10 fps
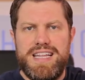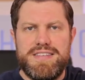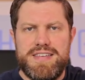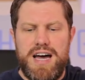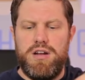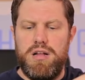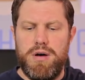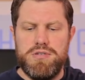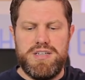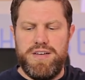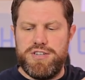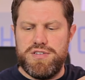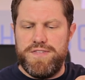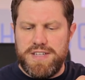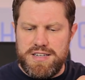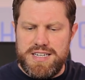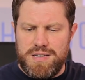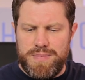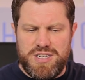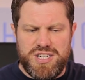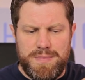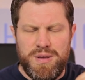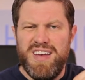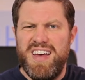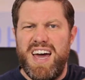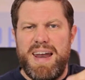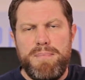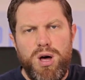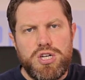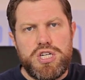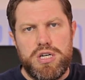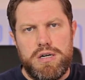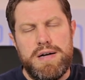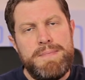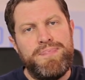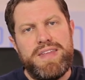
inside almost, and it just feels a little bit cheap, and I'm not sure,